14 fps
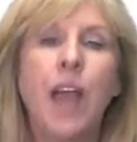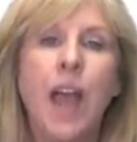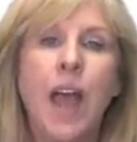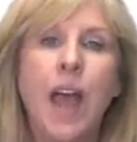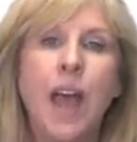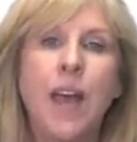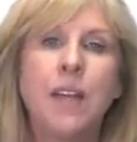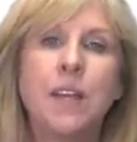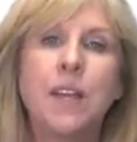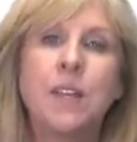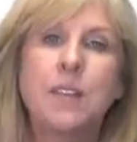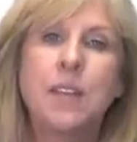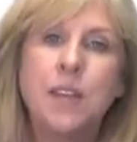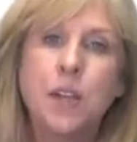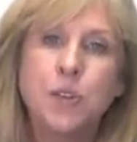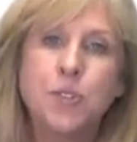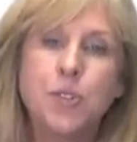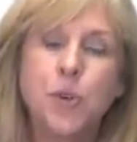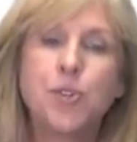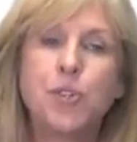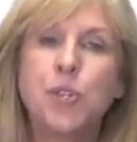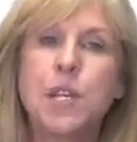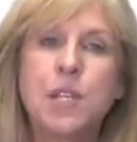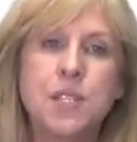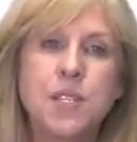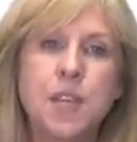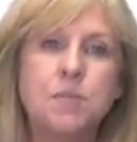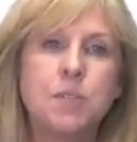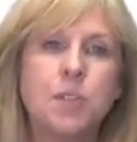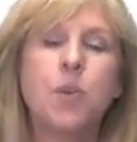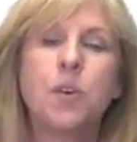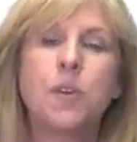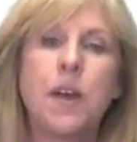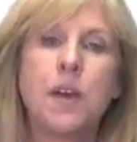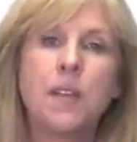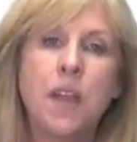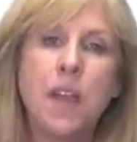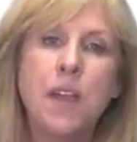and that they are socially accepted or that